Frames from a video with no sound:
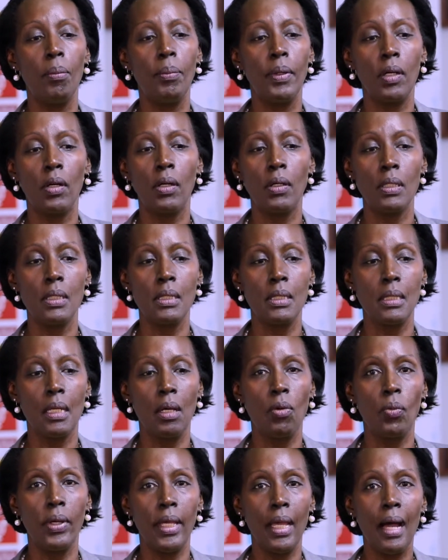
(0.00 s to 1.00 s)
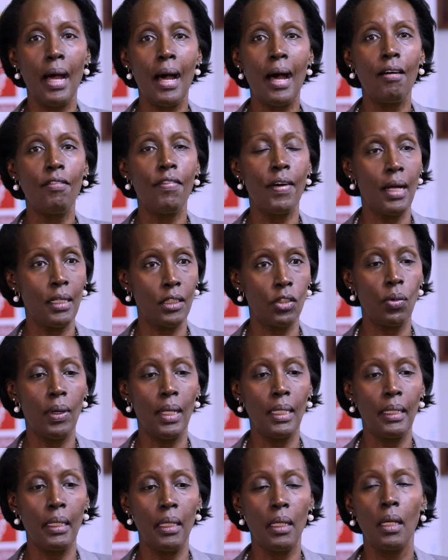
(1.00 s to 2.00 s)
because we have
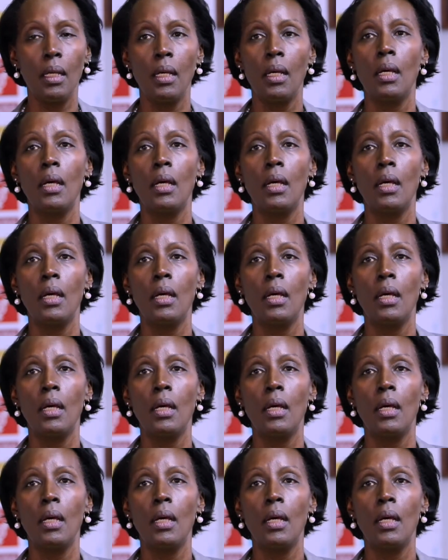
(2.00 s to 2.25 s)
actually